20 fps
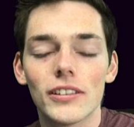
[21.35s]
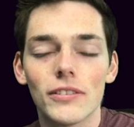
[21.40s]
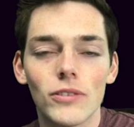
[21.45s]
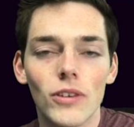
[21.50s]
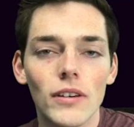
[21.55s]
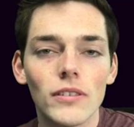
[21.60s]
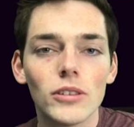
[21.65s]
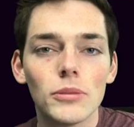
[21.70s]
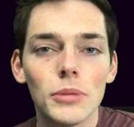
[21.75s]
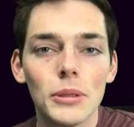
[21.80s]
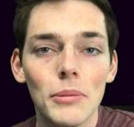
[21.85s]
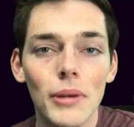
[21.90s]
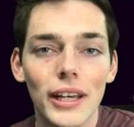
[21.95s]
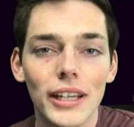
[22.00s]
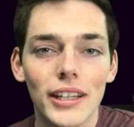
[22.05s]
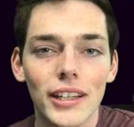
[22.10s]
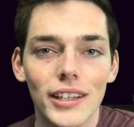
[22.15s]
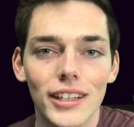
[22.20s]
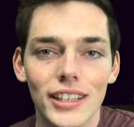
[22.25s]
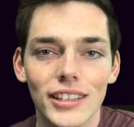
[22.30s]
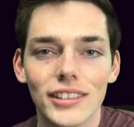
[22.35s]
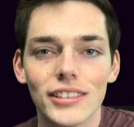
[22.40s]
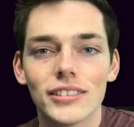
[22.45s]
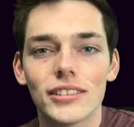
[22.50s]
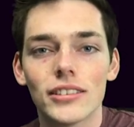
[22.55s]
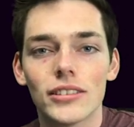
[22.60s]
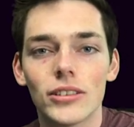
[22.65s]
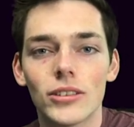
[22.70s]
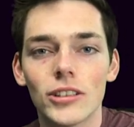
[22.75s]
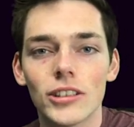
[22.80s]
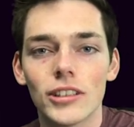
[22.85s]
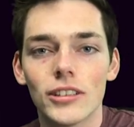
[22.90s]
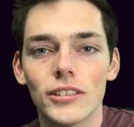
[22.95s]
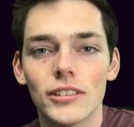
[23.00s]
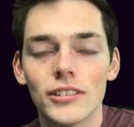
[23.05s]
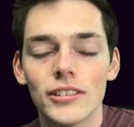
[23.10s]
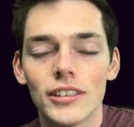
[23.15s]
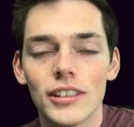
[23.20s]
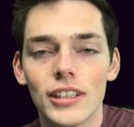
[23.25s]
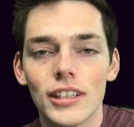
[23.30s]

of what we'll be making in this tutorial.